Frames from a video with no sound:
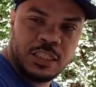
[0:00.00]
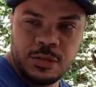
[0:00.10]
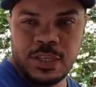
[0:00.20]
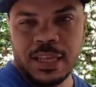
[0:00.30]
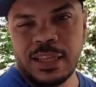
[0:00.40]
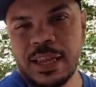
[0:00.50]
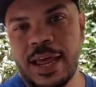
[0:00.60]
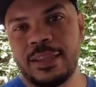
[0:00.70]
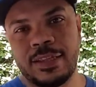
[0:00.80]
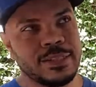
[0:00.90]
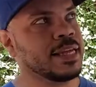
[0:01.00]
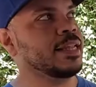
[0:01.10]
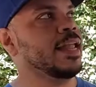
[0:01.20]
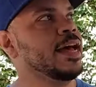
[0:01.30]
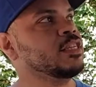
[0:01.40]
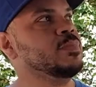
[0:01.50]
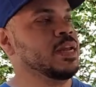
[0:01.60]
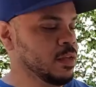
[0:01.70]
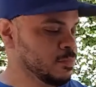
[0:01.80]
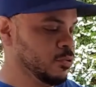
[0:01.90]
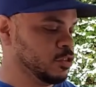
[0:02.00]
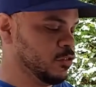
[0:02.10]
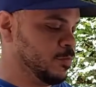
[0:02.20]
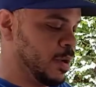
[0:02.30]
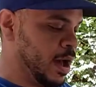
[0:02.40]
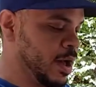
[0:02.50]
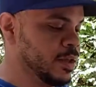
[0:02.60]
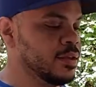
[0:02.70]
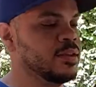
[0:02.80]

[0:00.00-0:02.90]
least, this is like the last minute impulsive buy.